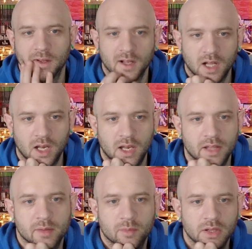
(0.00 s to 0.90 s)
Let
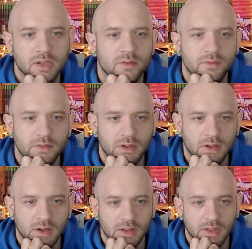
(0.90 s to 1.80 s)
them live,
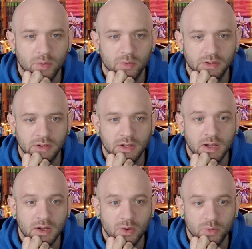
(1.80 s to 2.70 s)
and they will
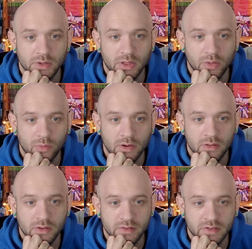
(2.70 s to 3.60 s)
not only
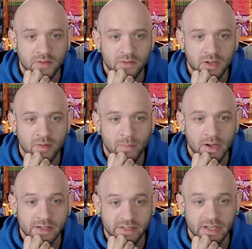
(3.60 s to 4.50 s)
threaten the safety of my
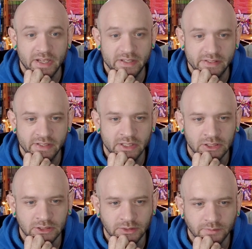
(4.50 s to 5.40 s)
seas,
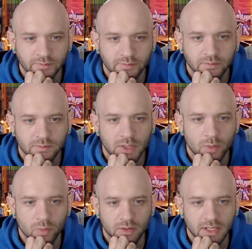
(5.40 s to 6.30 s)
they
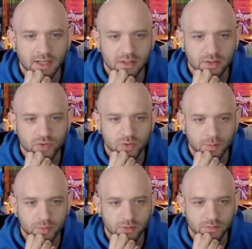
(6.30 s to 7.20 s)
will lead to
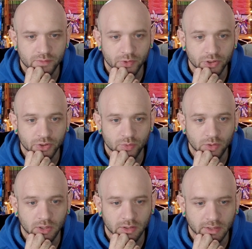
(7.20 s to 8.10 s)
trouble for you
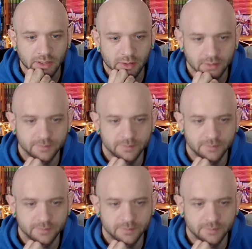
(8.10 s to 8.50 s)
on later.